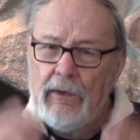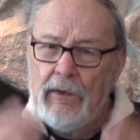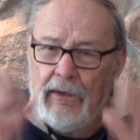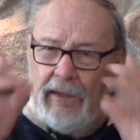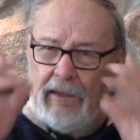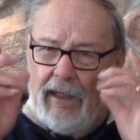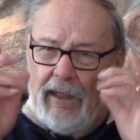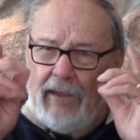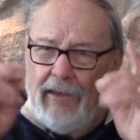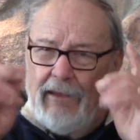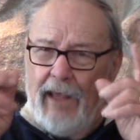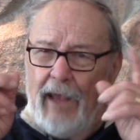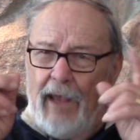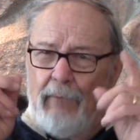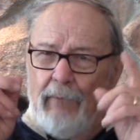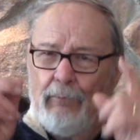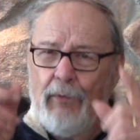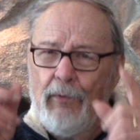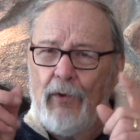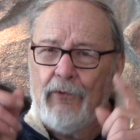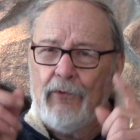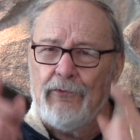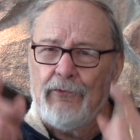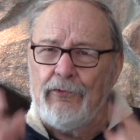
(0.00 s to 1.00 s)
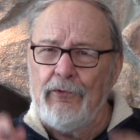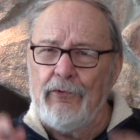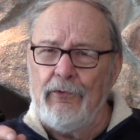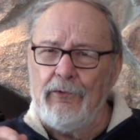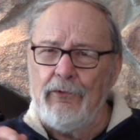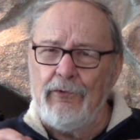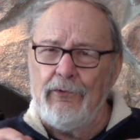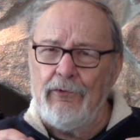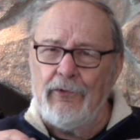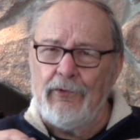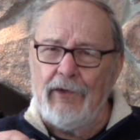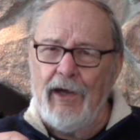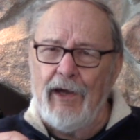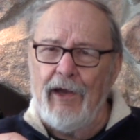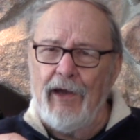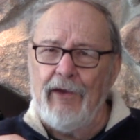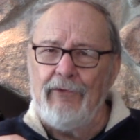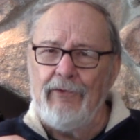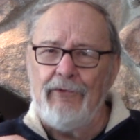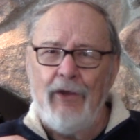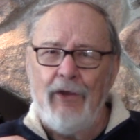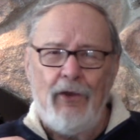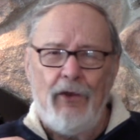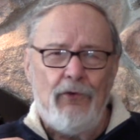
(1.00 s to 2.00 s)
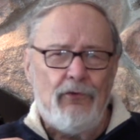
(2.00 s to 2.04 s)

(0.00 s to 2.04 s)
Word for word: Get that book soon, you guys.